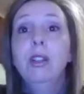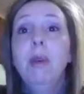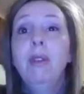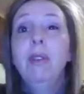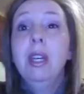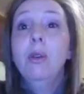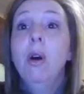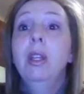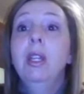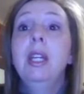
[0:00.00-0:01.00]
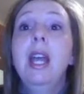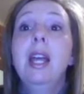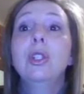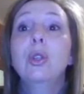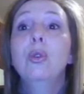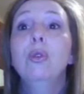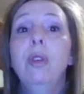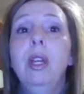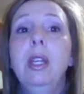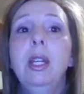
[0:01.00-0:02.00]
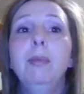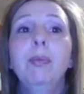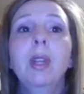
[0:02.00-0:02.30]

equality, and school funding.